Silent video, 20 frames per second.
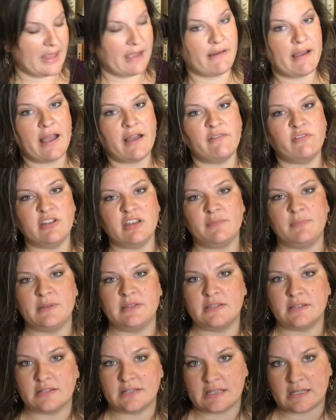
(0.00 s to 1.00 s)
Now, how we have
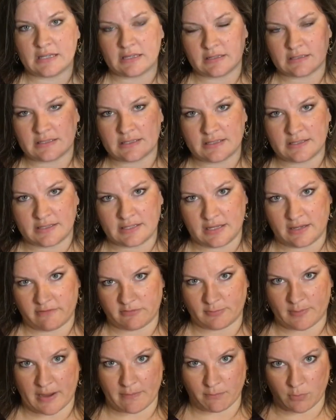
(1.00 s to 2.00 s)
been
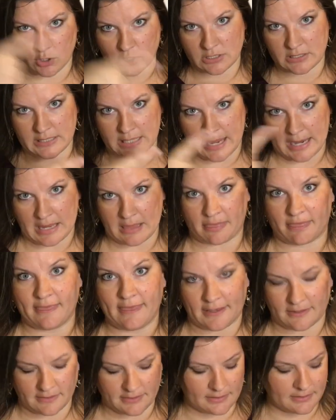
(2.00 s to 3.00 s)
deceived by books like
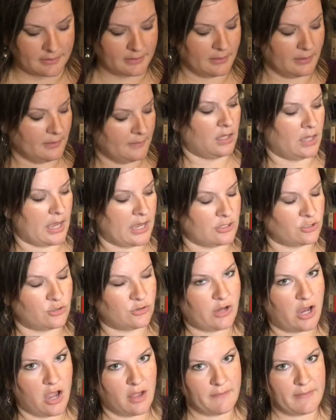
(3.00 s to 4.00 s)
this, and
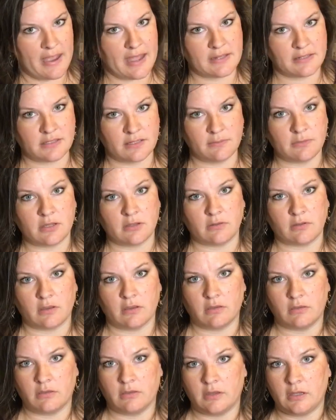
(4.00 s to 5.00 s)
to combat some
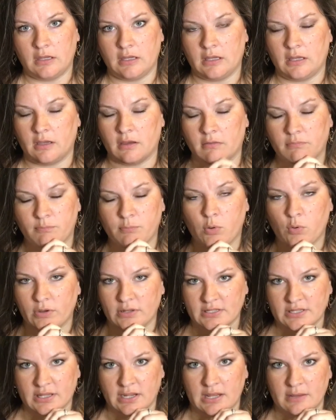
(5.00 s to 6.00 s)
of the
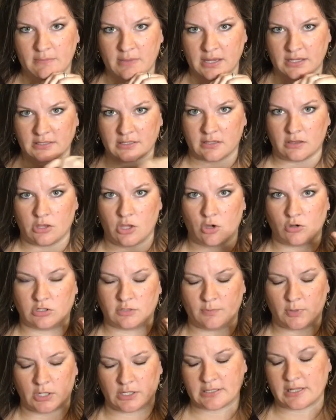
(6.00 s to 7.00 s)
points that he makes in
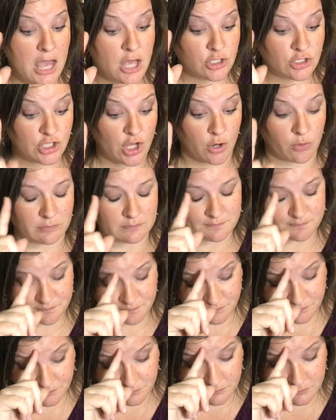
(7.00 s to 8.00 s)
those books. So
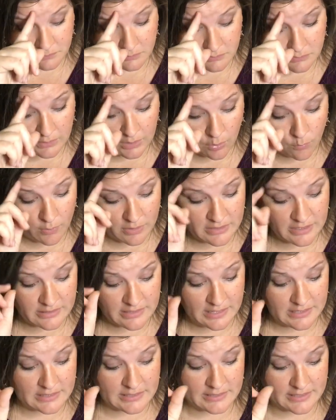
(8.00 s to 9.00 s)
one thing
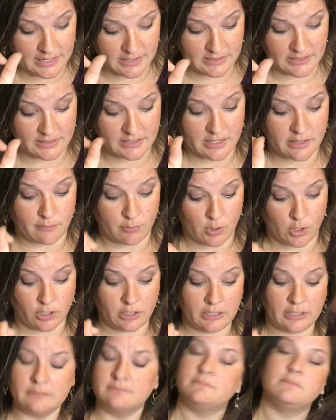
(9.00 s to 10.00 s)
that he states is in the
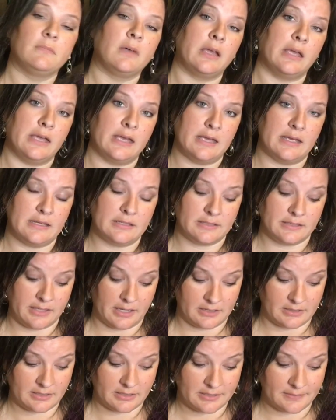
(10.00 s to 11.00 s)
book is
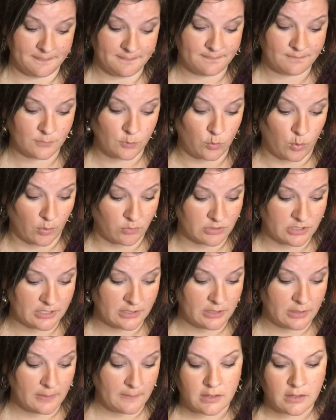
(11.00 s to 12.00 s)
this, quote,